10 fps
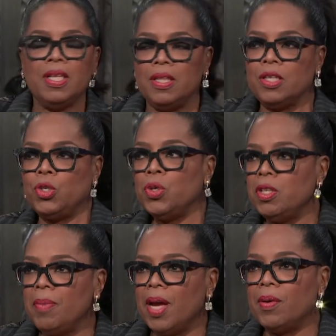the, the, truth
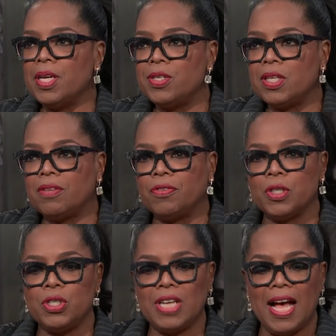of the matter is that the
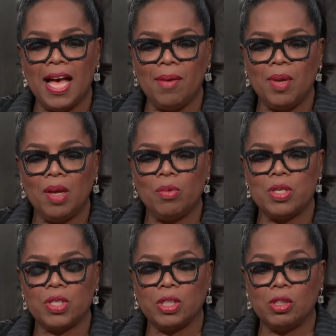first time it
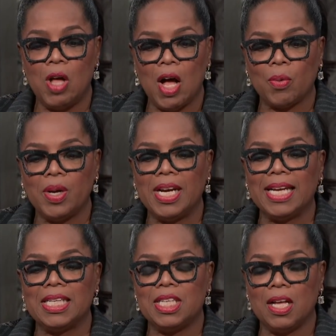was a little awkward, and I
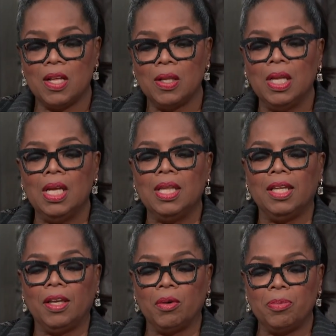could tell
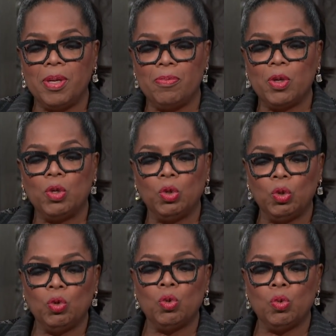that there were people
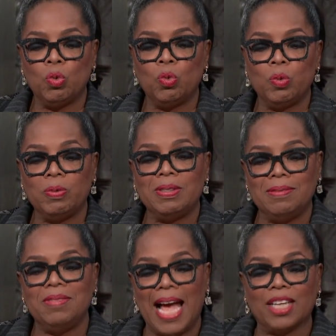who
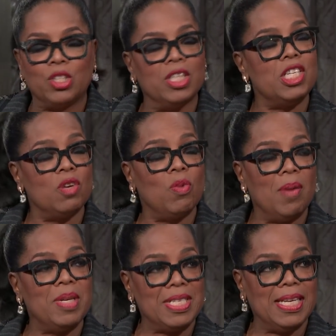actually didn't
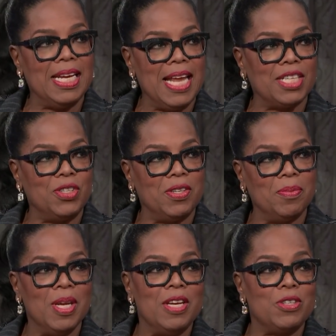want me sitting next to
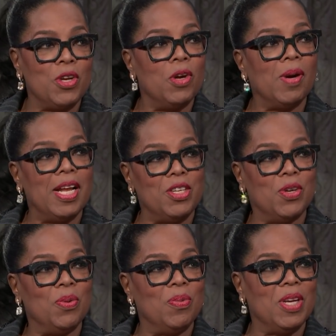them. Yeah. So you know what I
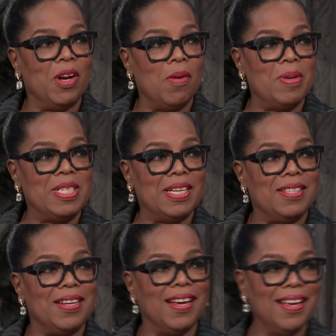do when you don't want me sitting
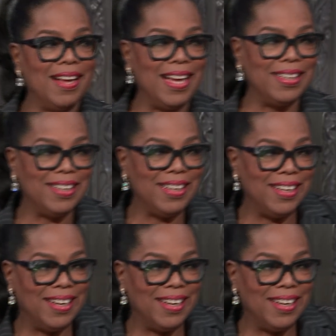next to you? I lean